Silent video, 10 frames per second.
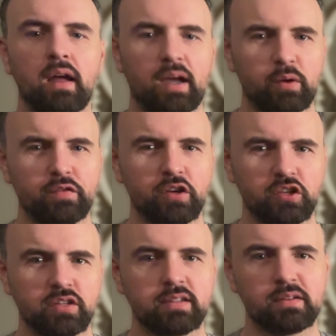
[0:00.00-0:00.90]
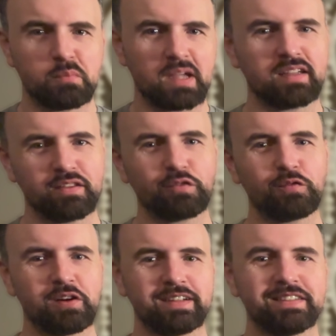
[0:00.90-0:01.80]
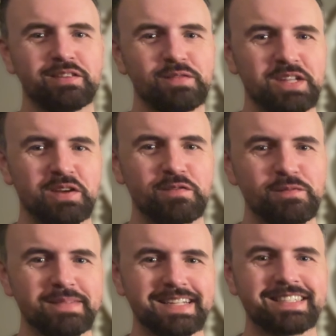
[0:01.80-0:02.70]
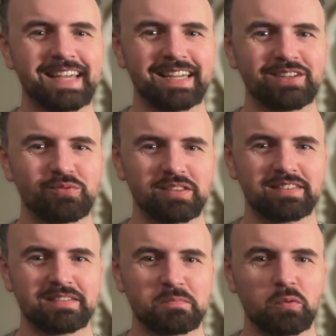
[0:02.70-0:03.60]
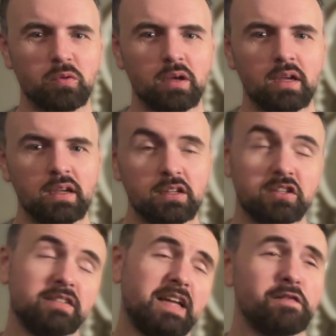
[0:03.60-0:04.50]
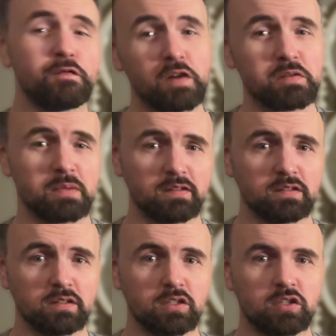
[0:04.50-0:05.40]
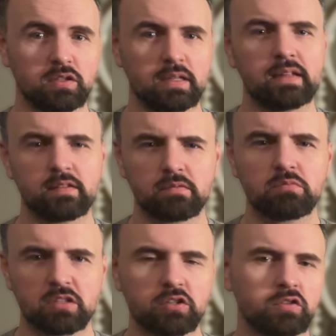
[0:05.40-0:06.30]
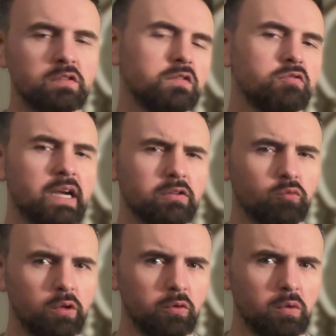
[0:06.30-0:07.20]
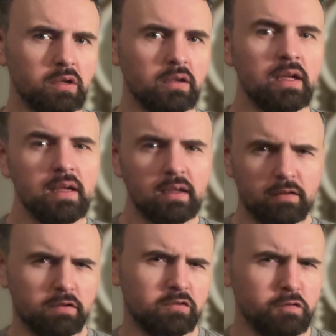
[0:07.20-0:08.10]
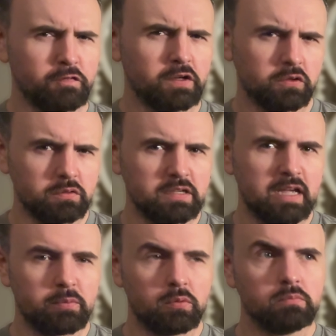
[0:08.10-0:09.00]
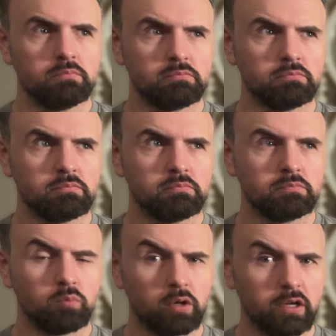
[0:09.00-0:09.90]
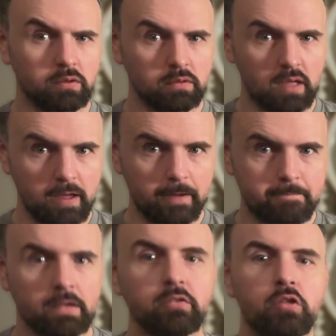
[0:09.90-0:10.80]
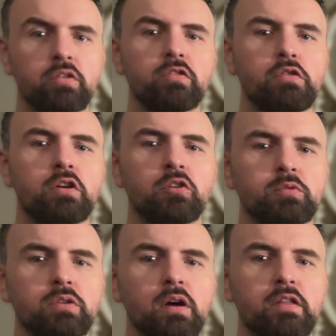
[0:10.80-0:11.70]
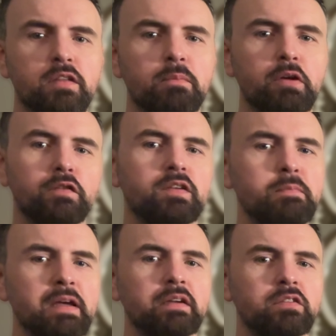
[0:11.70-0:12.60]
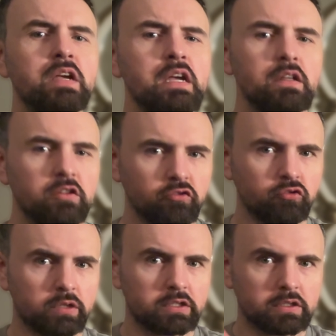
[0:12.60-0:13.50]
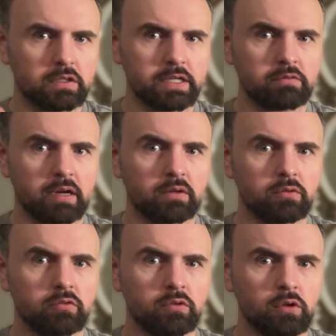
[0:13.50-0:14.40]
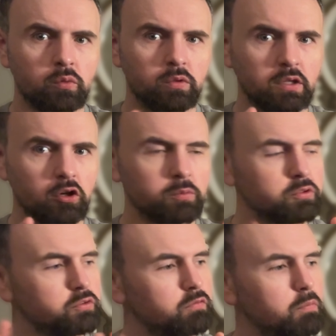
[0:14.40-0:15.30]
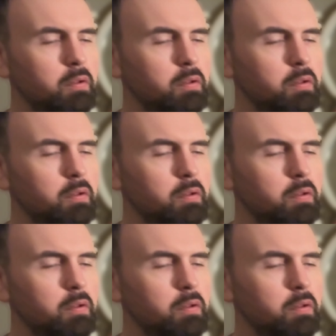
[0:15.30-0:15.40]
However, you didn't make it this far into the video for me to end with a simple just have fun message. That's Dungeons and Dragons 101. If there's no fun at your table, why are you there? So there is a third option I think perfectly pairs the strict guide rails with the options of the